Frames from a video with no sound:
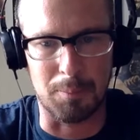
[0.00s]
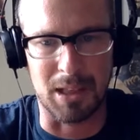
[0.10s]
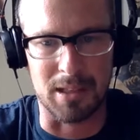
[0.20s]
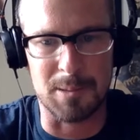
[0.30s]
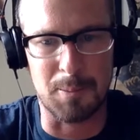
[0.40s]

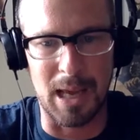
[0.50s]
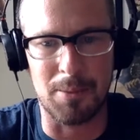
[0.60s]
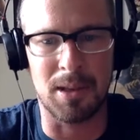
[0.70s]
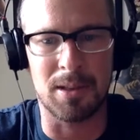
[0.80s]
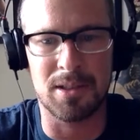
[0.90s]
because
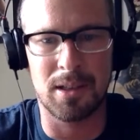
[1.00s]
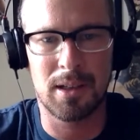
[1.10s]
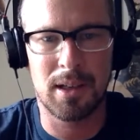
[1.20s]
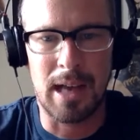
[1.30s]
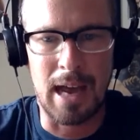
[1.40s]

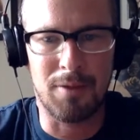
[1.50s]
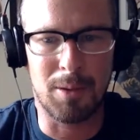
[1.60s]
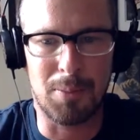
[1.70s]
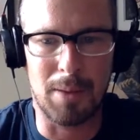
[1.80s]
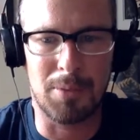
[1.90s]

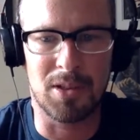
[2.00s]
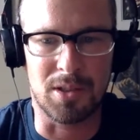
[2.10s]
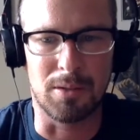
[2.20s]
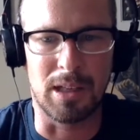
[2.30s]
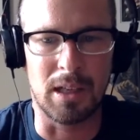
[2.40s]
having
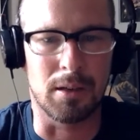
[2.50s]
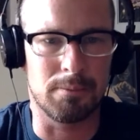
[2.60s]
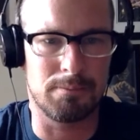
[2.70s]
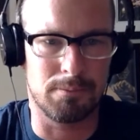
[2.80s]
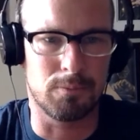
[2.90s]
babies, you need
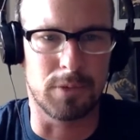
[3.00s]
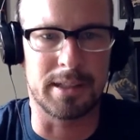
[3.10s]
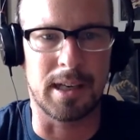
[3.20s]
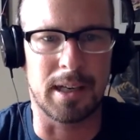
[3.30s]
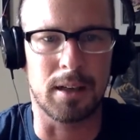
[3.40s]
a
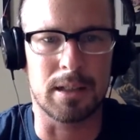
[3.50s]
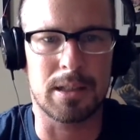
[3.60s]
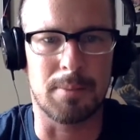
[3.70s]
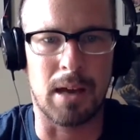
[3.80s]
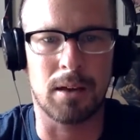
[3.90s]
ridiculous
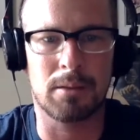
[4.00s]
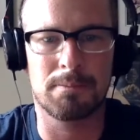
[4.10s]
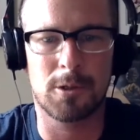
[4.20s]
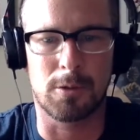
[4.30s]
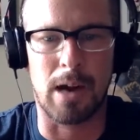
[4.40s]
amount of
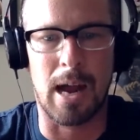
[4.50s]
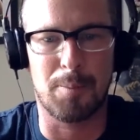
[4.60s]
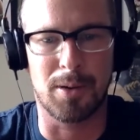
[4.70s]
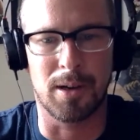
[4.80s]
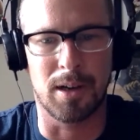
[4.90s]

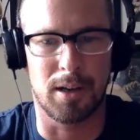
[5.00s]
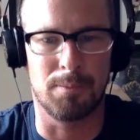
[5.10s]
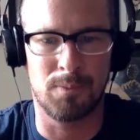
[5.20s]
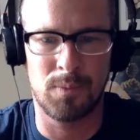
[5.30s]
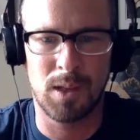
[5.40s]
crap.
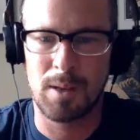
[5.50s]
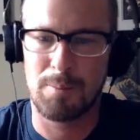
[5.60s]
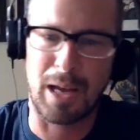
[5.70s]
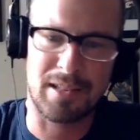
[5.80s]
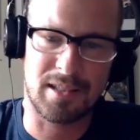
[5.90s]

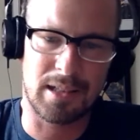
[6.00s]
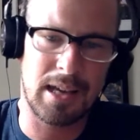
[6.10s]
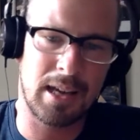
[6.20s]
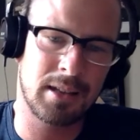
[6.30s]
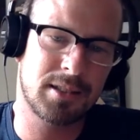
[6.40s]

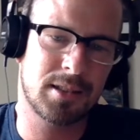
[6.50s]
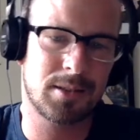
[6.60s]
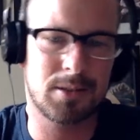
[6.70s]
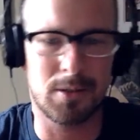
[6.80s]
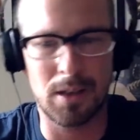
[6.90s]

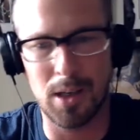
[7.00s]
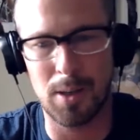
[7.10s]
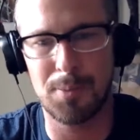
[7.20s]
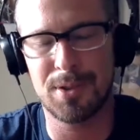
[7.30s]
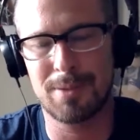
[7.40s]
Bassinets,
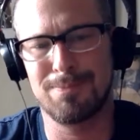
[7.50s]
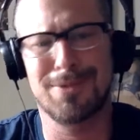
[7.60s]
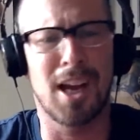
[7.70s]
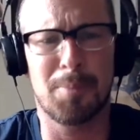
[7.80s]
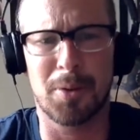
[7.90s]
cribs,
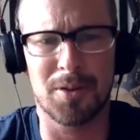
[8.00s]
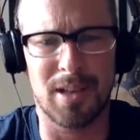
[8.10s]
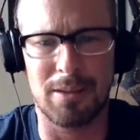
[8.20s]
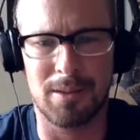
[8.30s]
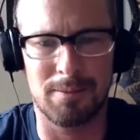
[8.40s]
diapers
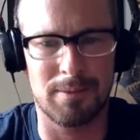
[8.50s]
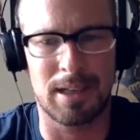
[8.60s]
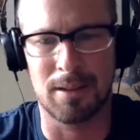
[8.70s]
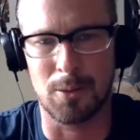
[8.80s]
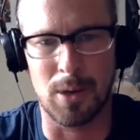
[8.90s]
out
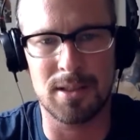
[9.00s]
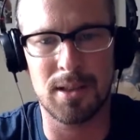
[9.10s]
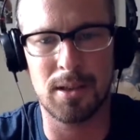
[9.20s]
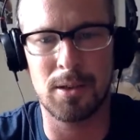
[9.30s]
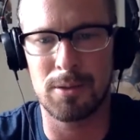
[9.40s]
the
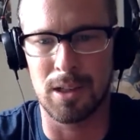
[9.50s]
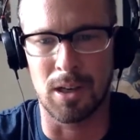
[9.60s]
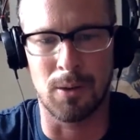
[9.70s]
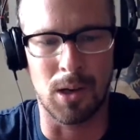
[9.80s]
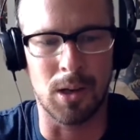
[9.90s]
wazoo,
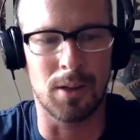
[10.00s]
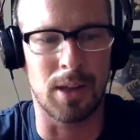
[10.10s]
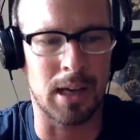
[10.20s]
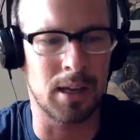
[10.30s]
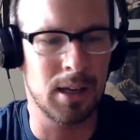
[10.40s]
all of
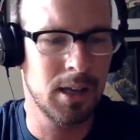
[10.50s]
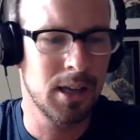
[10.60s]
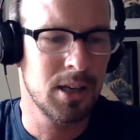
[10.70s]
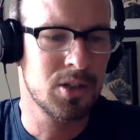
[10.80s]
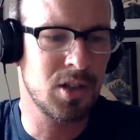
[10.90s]
that.
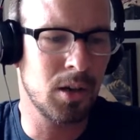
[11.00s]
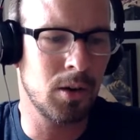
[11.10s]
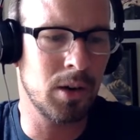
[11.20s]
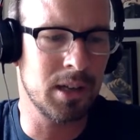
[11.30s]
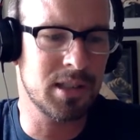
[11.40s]

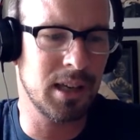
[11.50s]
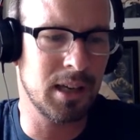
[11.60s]
So it's